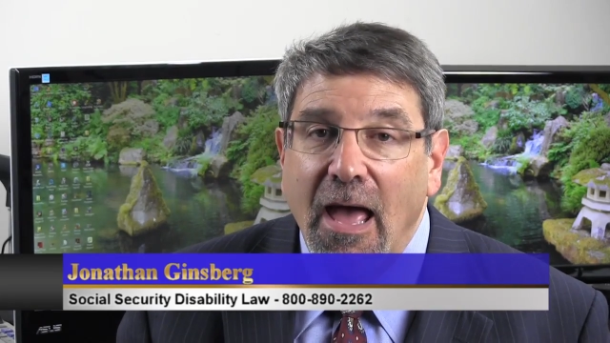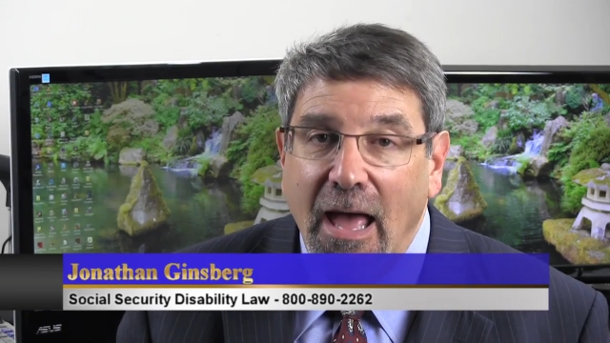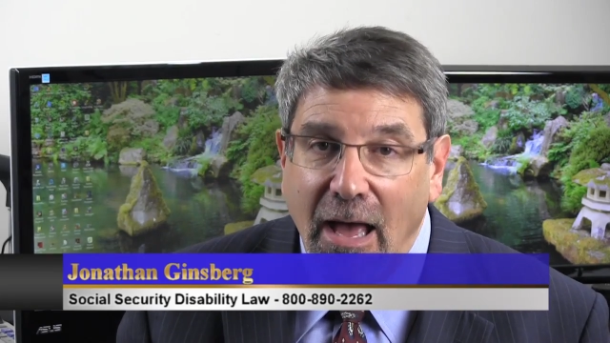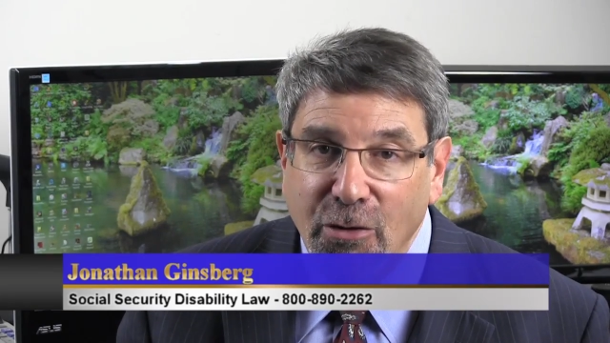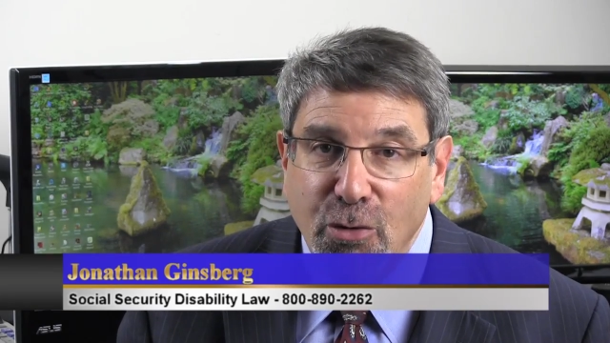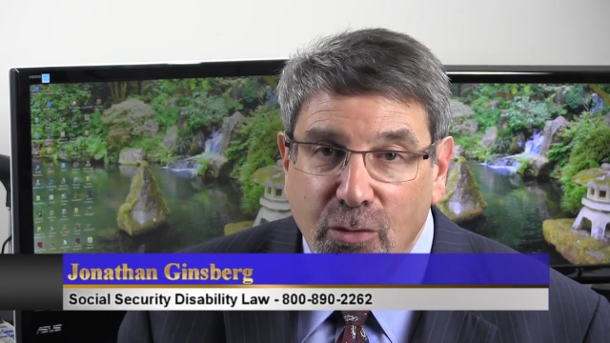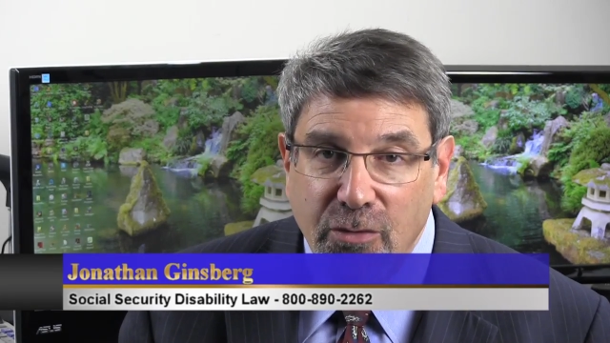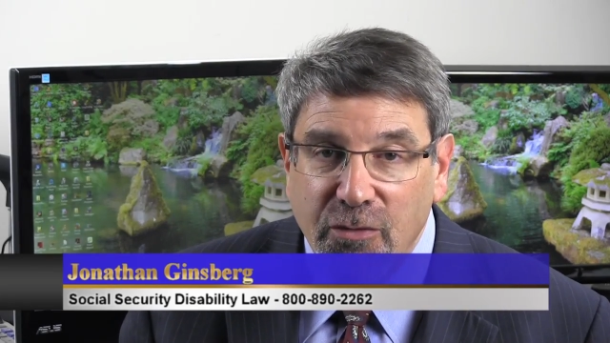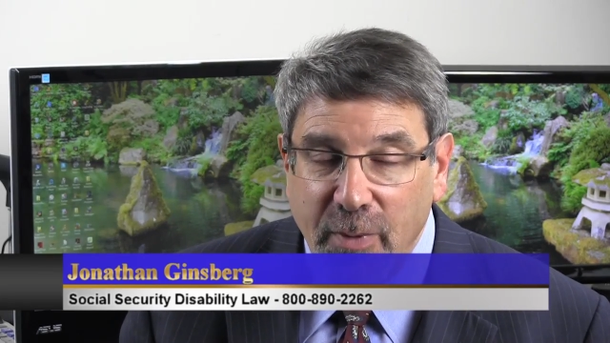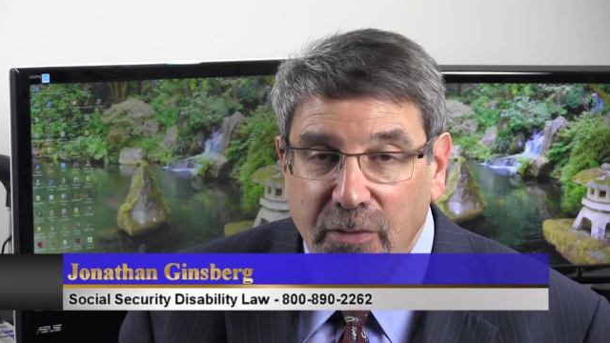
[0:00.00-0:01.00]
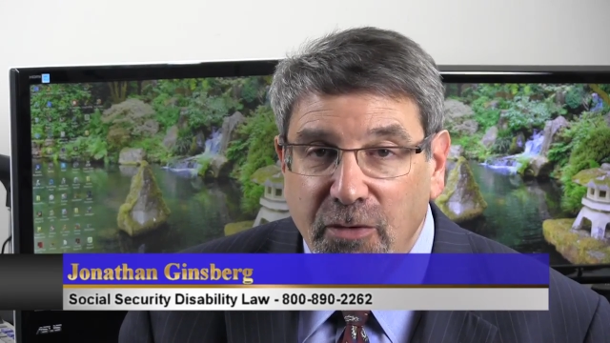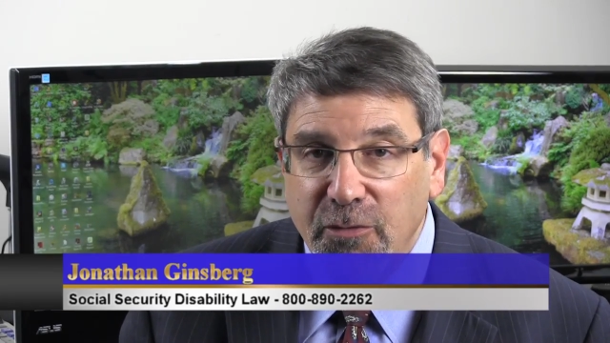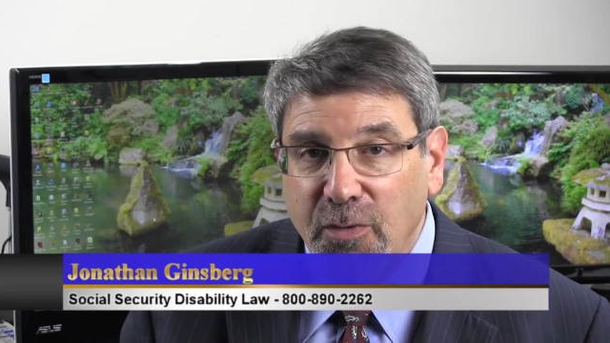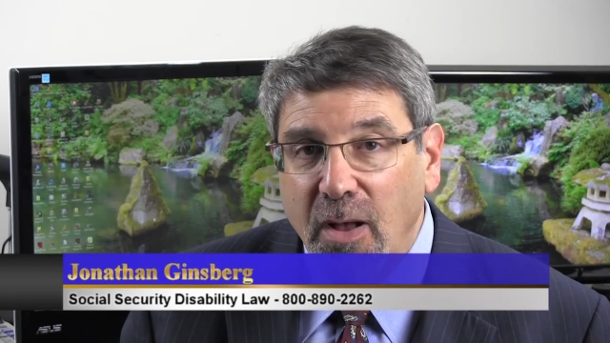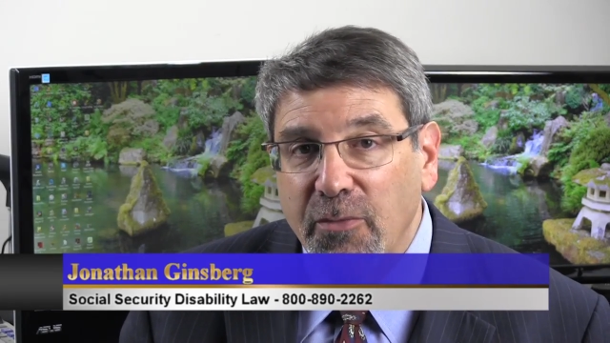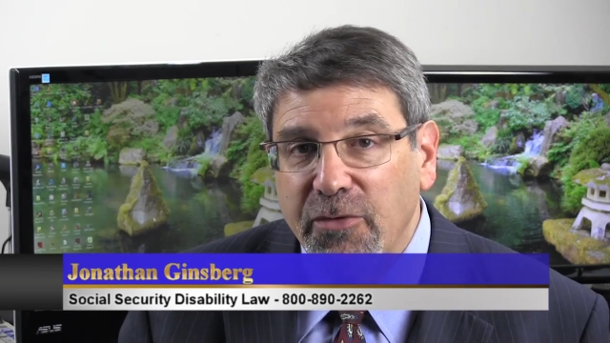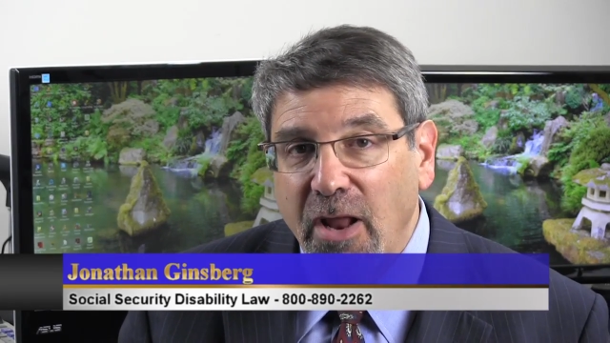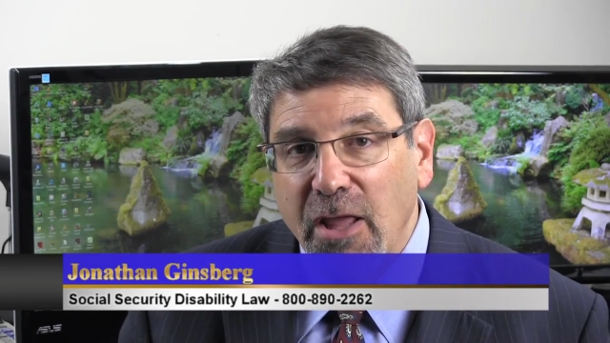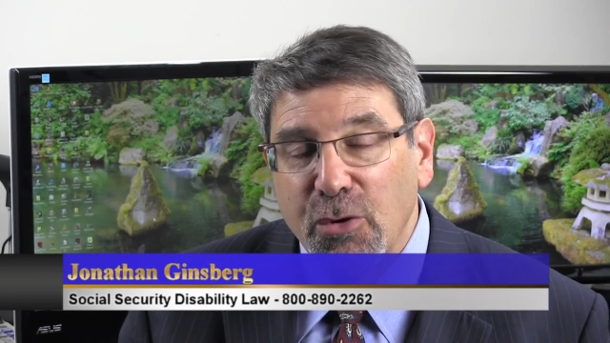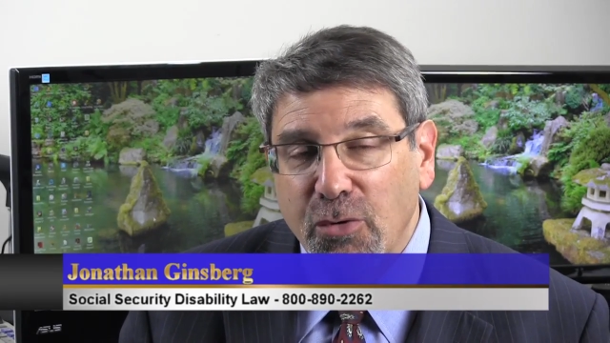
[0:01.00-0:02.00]
how you can spot those problems and
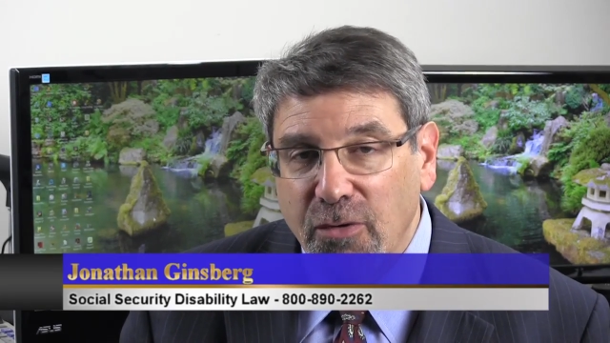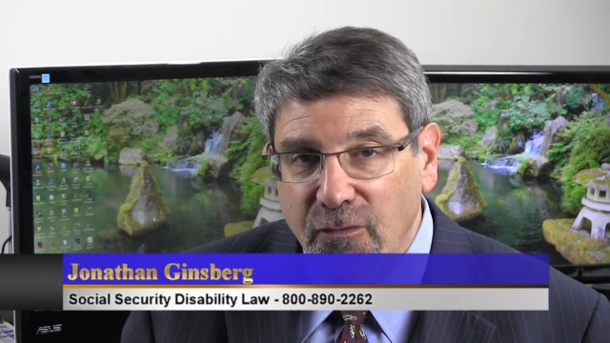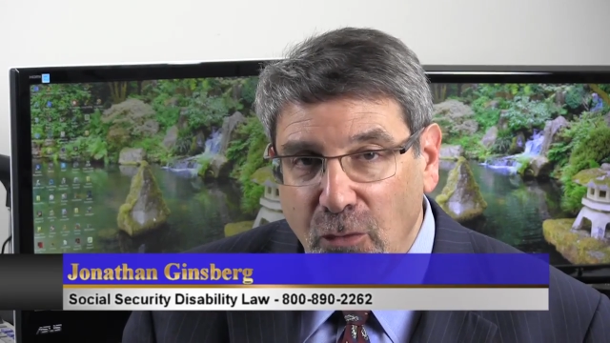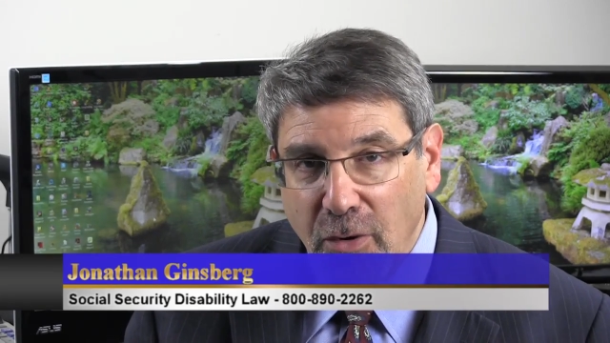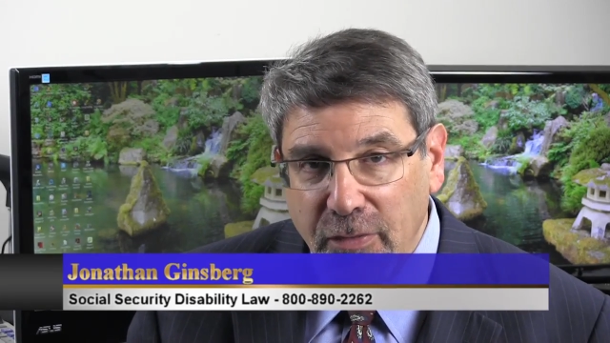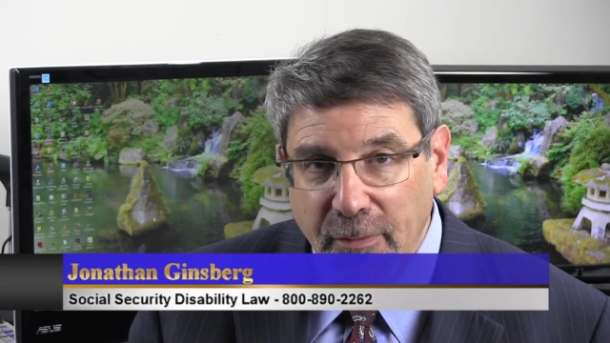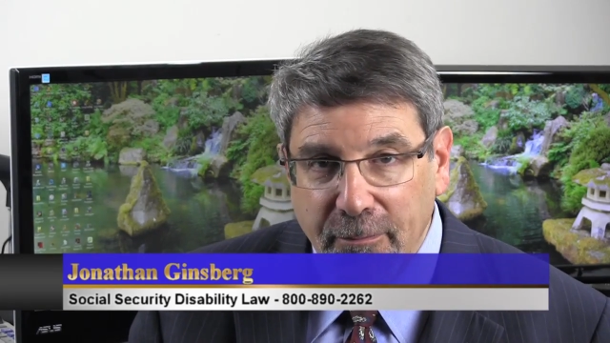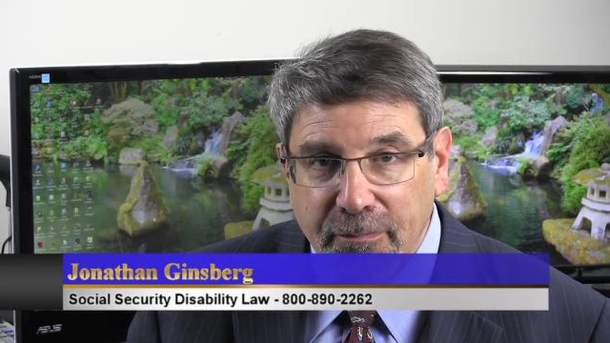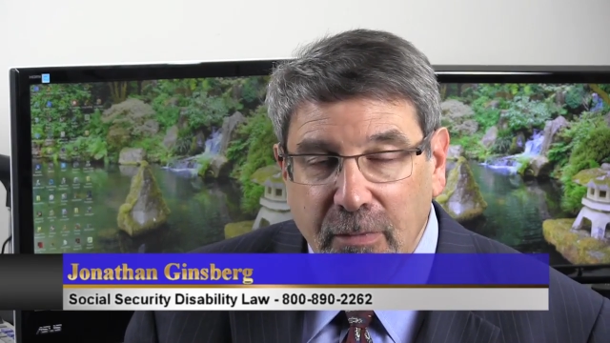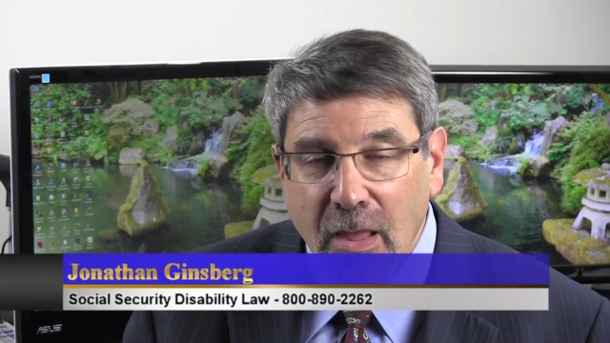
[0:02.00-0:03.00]
how you can avoid them.